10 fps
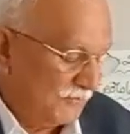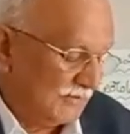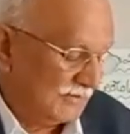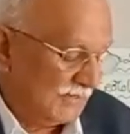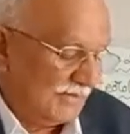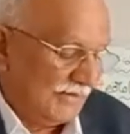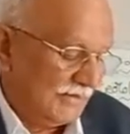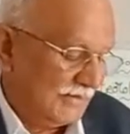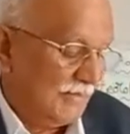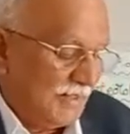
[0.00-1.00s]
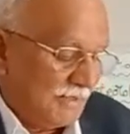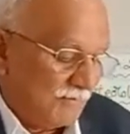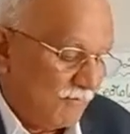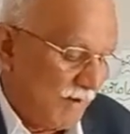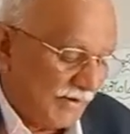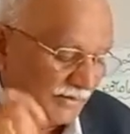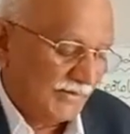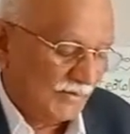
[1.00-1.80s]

physical and biotic